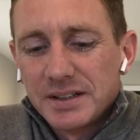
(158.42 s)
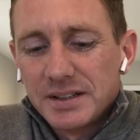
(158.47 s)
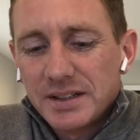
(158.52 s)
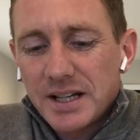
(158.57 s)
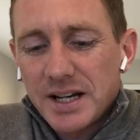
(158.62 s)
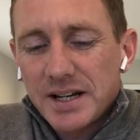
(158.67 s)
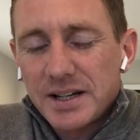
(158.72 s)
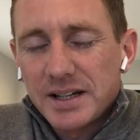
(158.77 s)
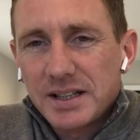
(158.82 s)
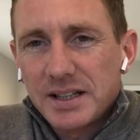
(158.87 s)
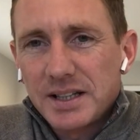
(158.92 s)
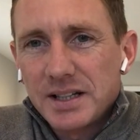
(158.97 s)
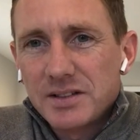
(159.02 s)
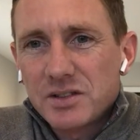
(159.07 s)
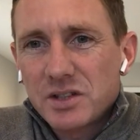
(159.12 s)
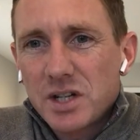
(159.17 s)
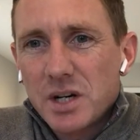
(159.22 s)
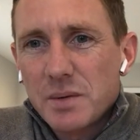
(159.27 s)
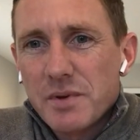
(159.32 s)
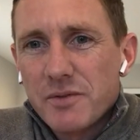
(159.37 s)
kind of
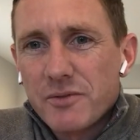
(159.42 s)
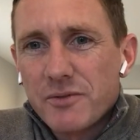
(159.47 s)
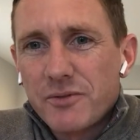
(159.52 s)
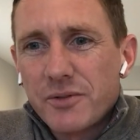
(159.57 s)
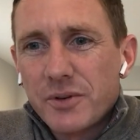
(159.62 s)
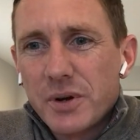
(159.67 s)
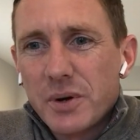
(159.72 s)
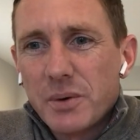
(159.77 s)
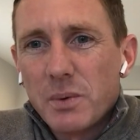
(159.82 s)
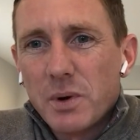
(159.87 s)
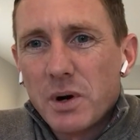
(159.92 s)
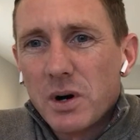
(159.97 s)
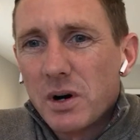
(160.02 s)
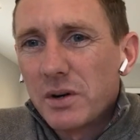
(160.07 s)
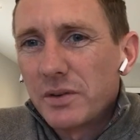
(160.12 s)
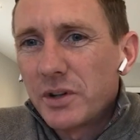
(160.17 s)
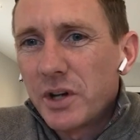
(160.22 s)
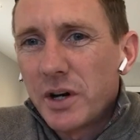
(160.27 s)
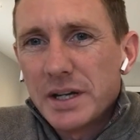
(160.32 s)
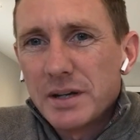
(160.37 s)
kids coming through,
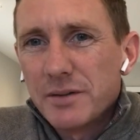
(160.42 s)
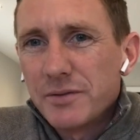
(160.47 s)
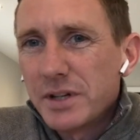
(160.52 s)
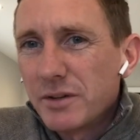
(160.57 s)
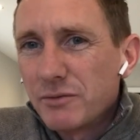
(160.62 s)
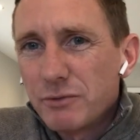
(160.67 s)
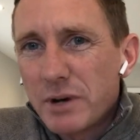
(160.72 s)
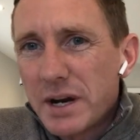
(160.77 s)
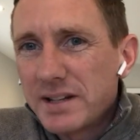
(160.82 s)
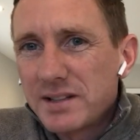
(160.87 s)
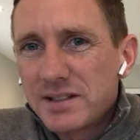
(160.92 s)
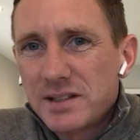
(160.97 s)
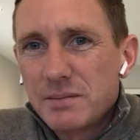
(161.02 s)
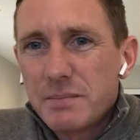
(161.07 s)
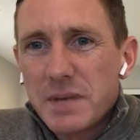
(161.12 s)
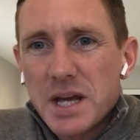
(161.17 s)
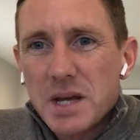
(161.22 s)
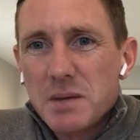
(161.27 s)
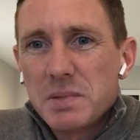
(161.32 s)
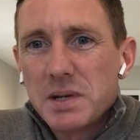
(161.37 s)
or not even in racing
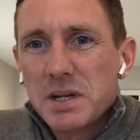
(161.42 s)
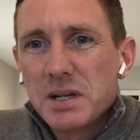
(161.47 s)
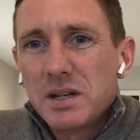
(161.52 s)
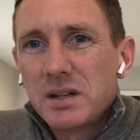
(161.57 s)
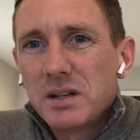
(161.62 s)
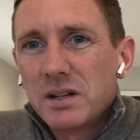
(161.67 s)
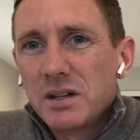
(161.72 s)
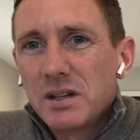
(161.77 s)
maybe,